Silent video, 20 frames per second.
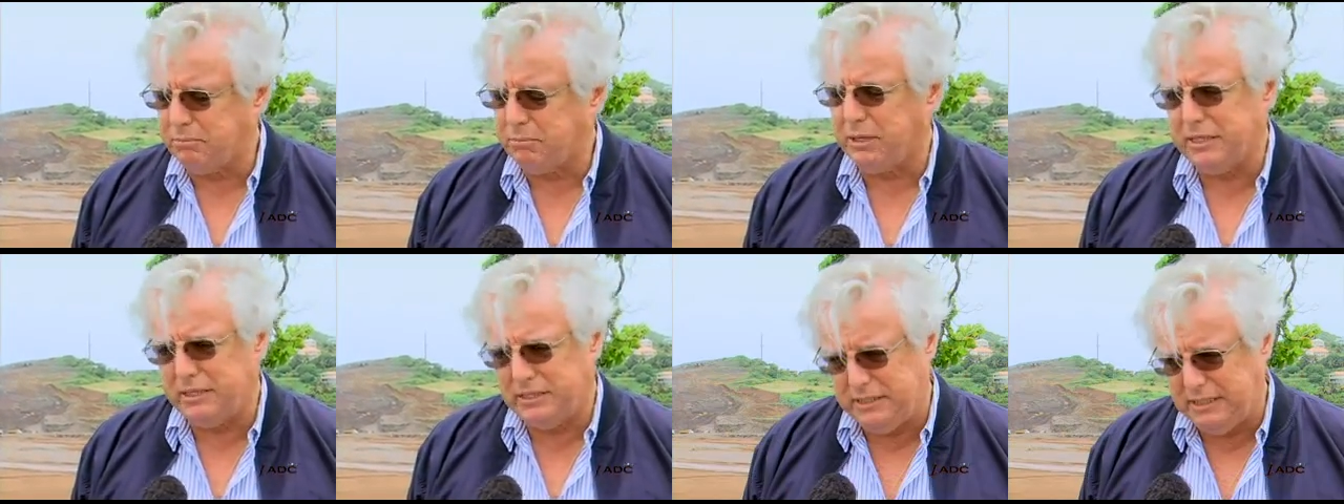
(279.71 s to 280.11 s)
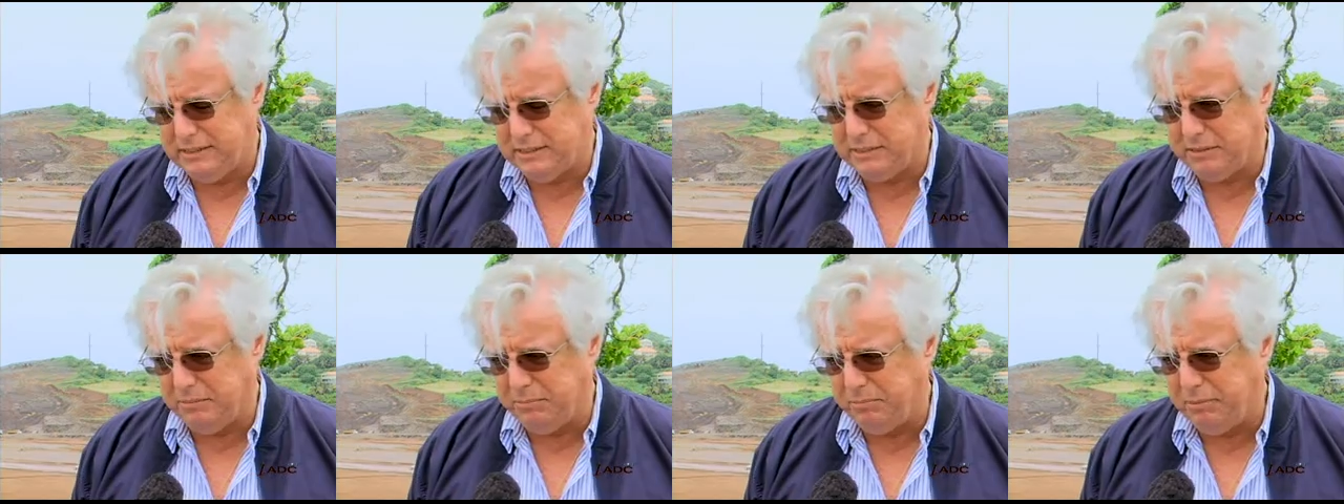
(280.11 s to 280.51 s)

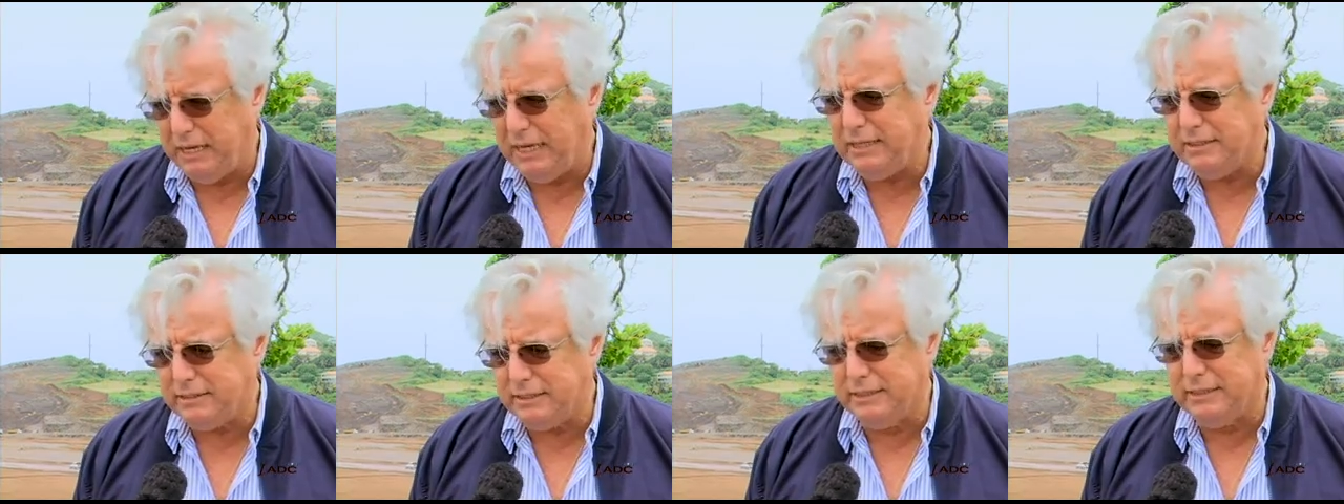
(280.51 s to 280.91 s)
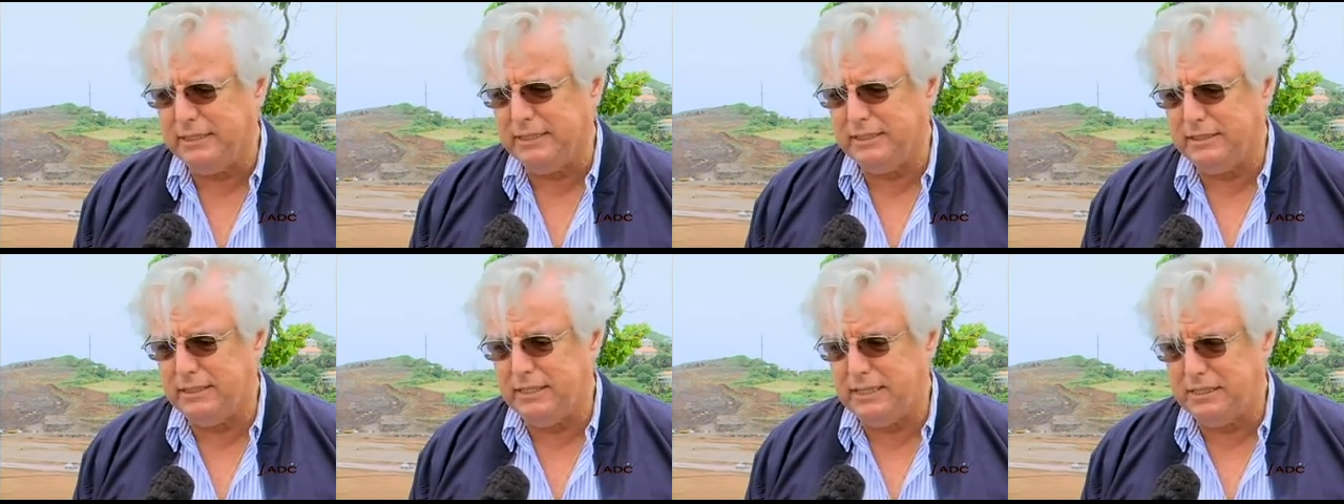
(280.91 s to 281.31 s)
participated
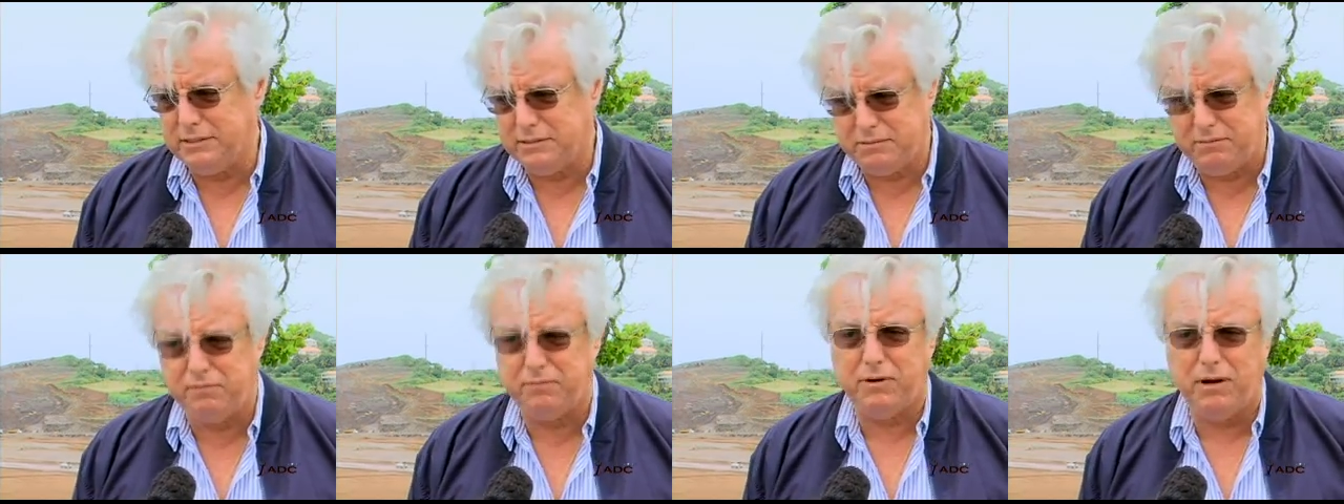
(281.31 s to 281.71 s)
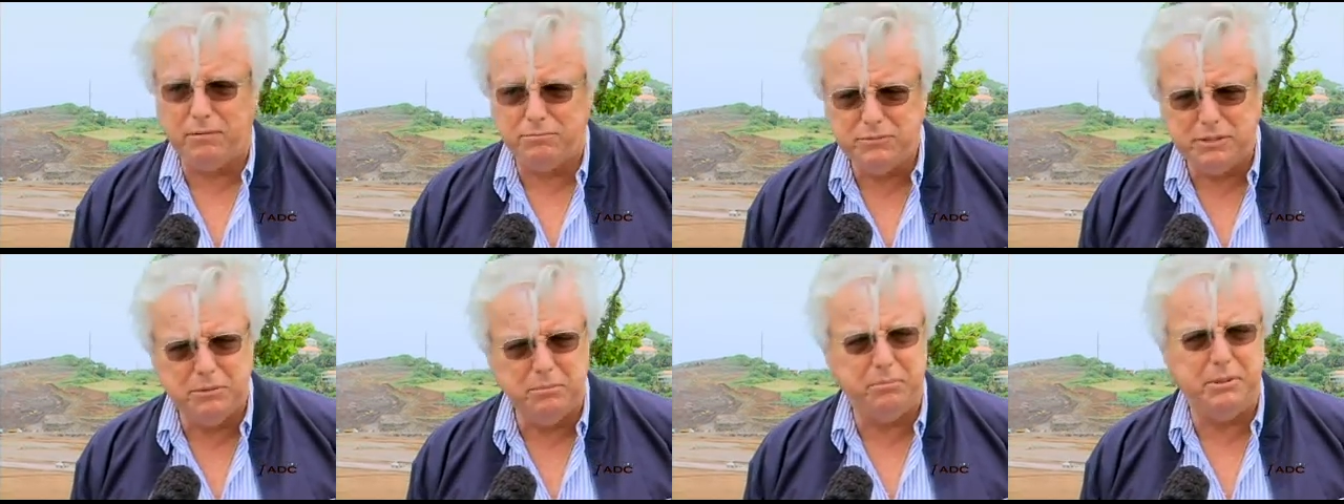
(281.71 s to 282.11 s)
in this
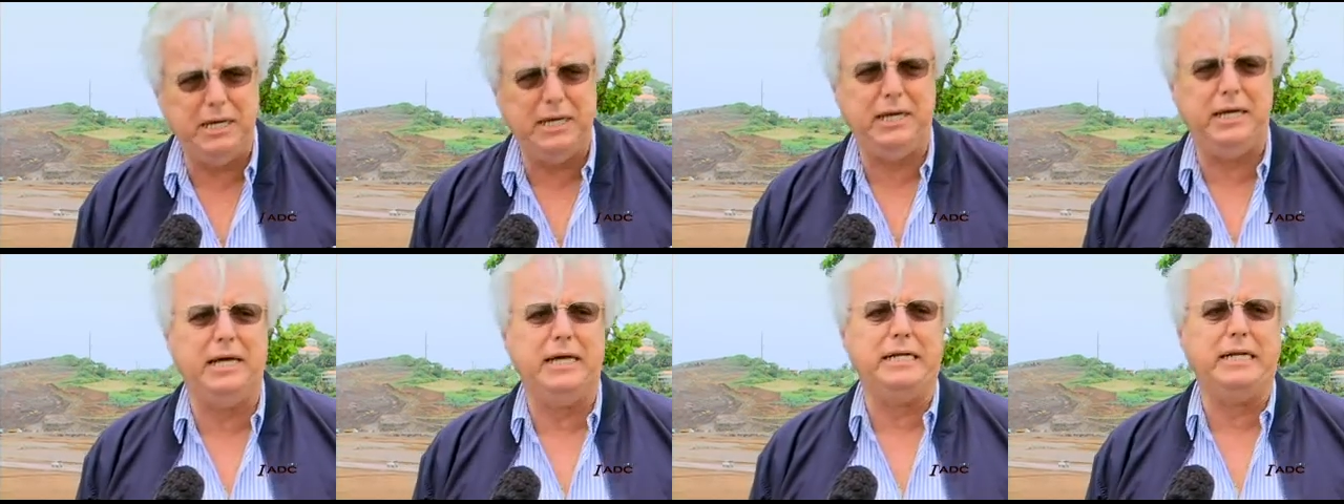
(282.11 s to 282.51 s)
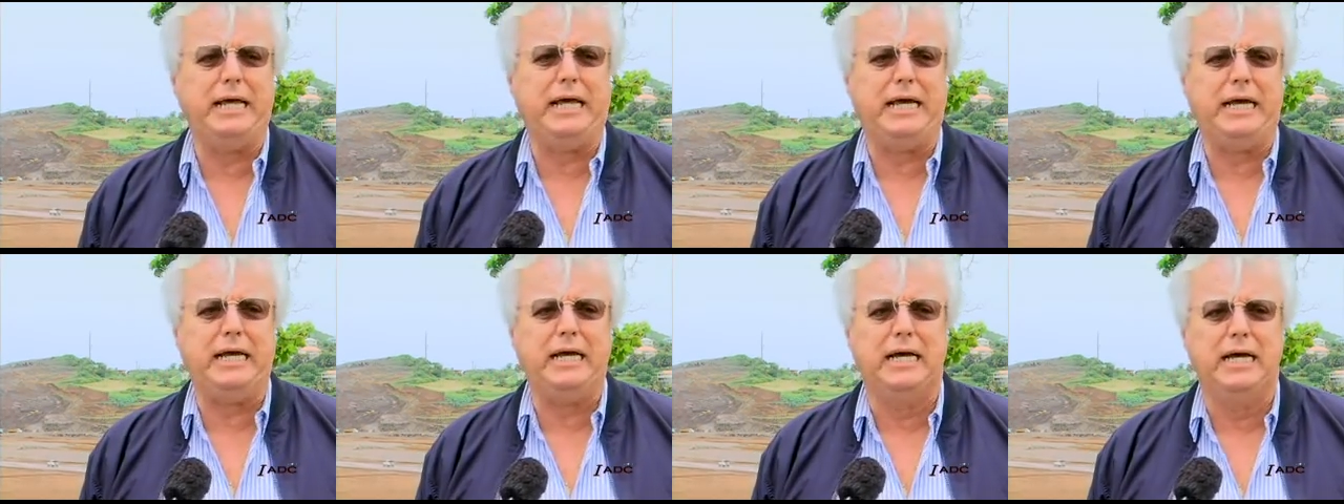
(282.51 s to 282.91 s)
from the
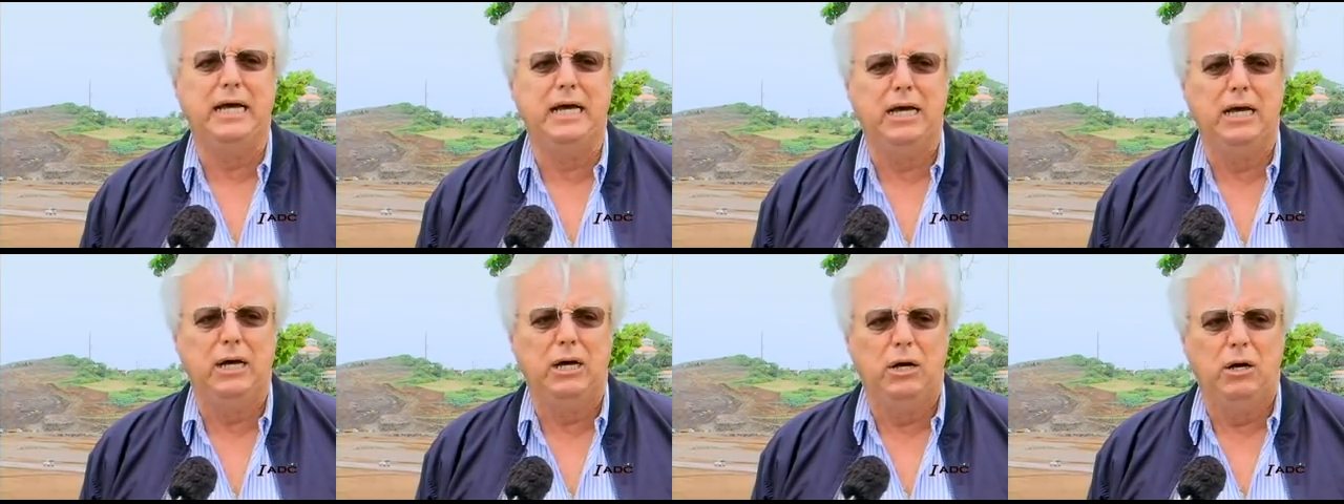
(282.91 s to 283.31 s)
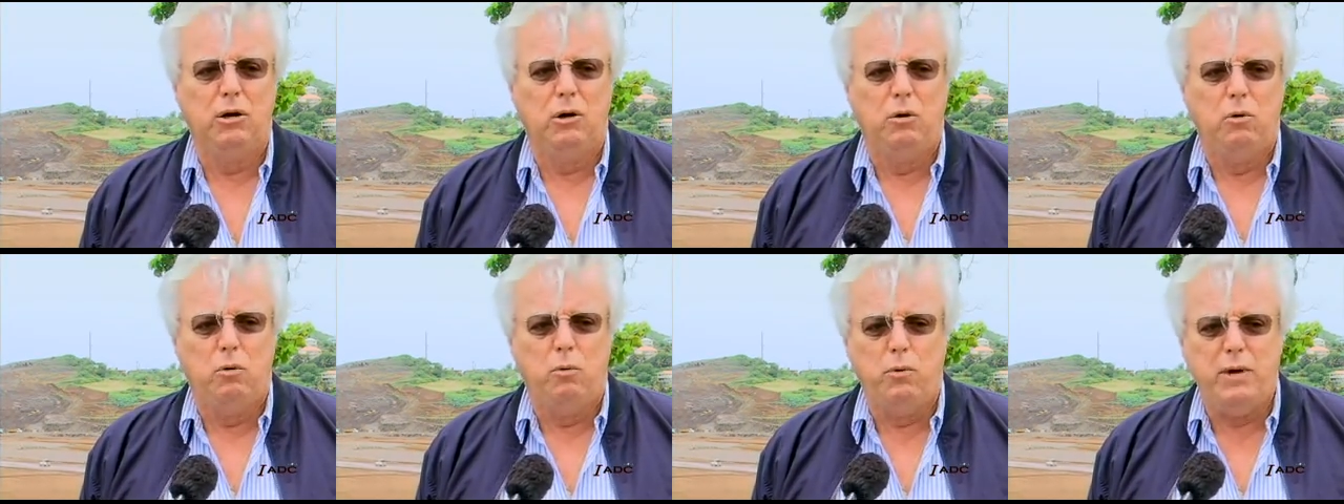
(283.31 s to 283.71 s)
beginning.
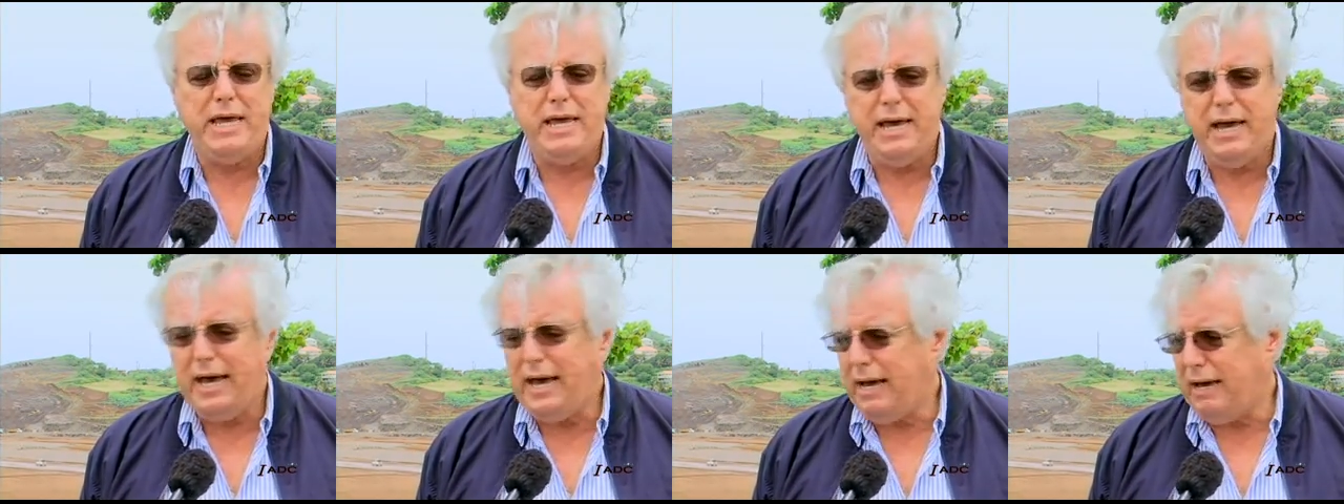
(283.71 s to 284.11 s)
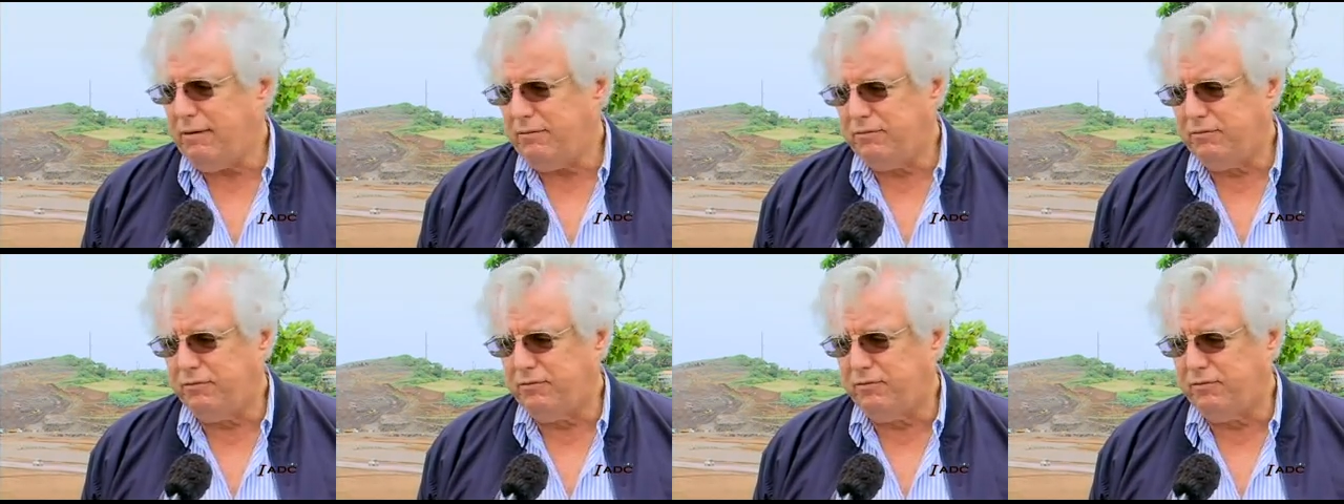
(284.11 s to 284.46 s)
We have